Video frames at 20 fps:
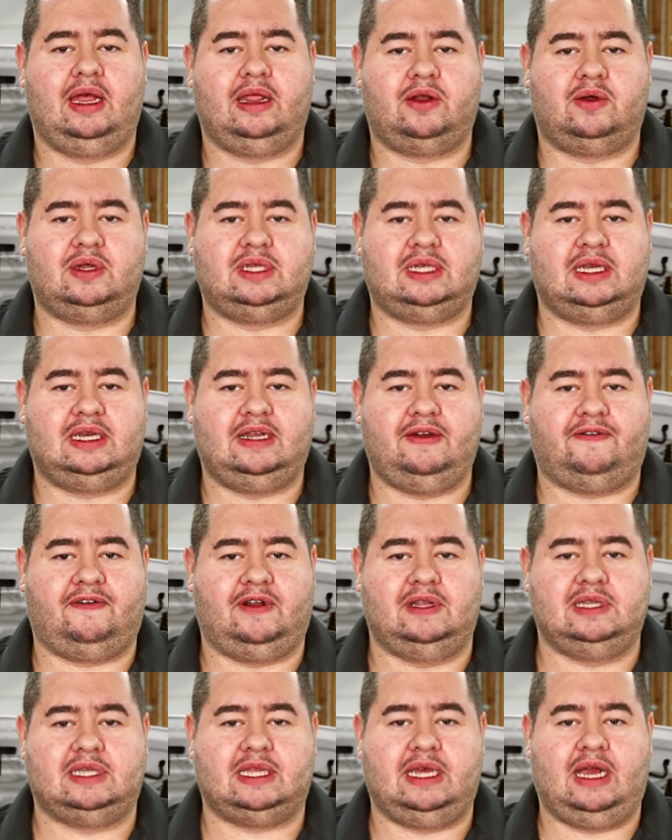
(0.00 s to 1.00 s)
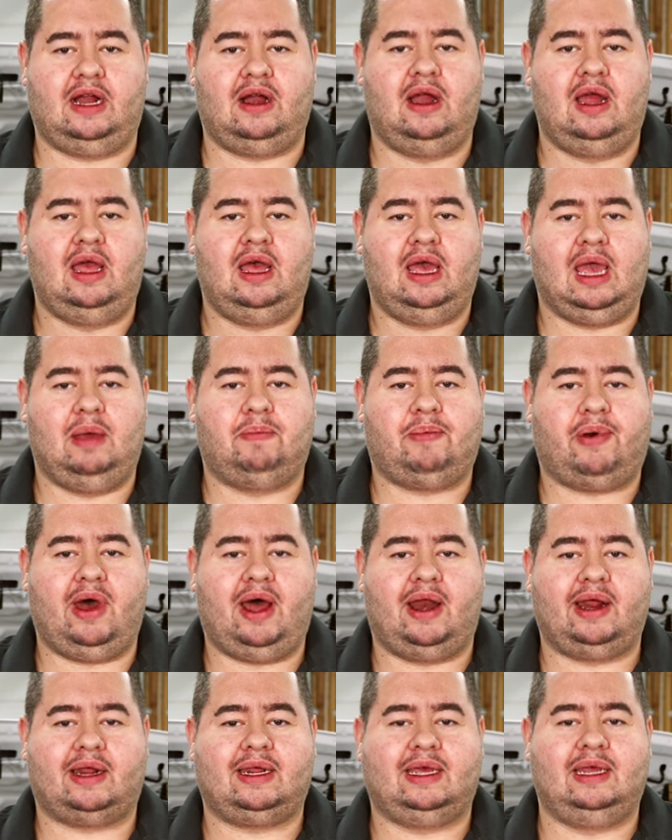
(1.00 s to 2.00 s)
There is a difference there. A
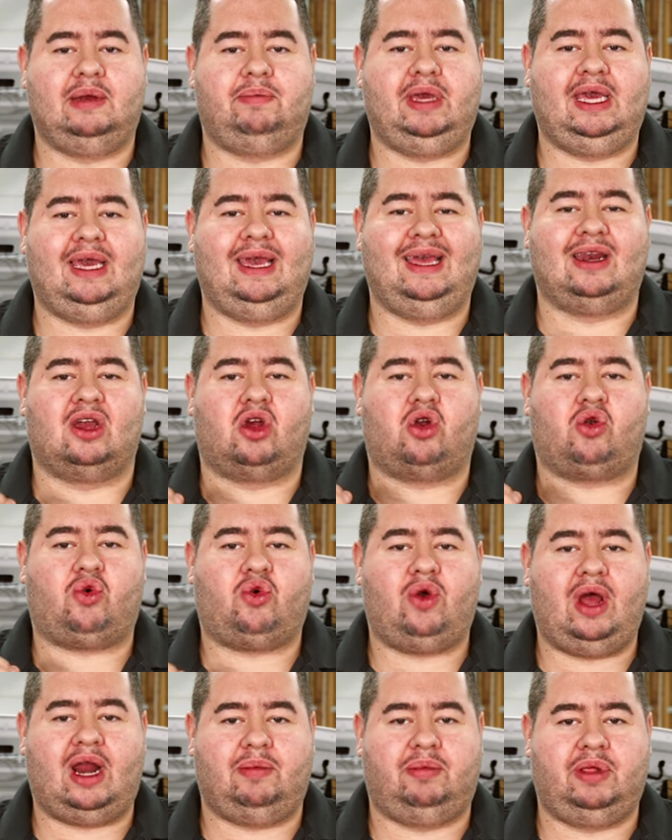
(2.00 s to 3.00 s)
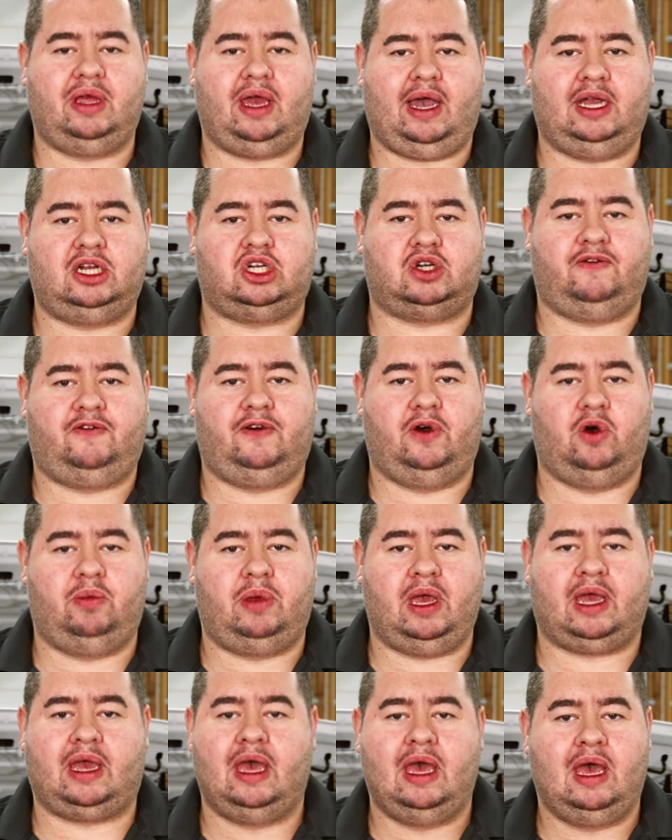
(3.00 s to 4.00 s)
product can be incredibly
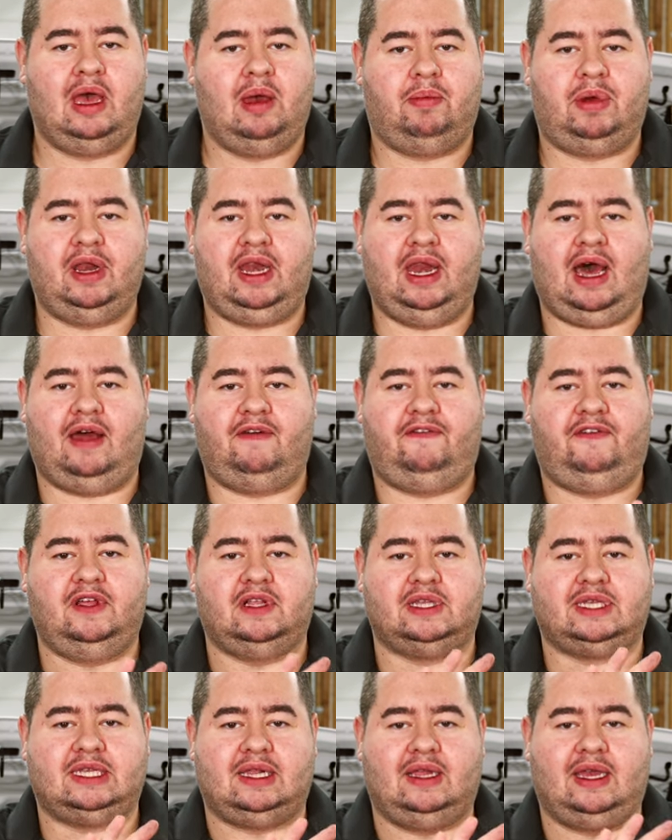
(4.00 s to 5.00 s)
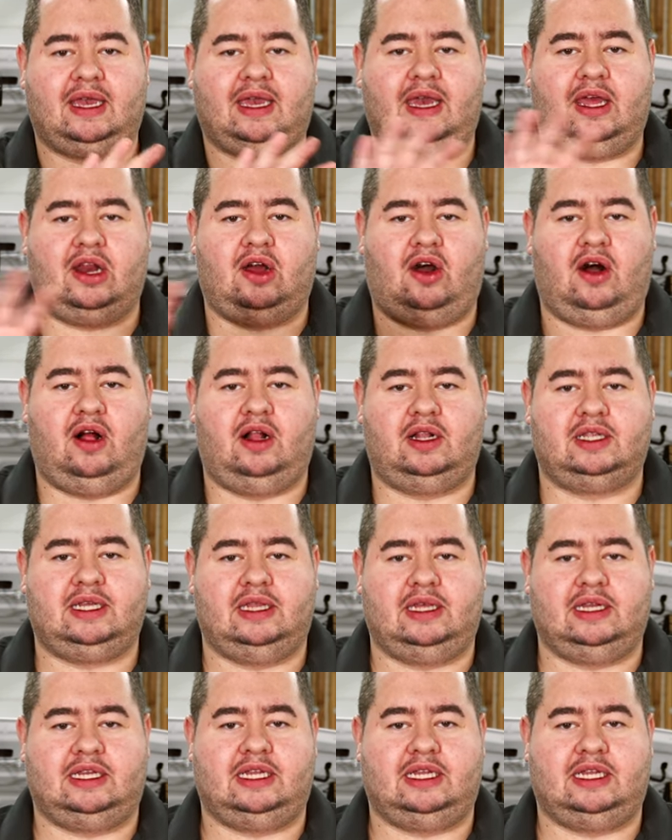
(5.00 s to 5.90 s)
hydrophobic, but not feel slick at all to the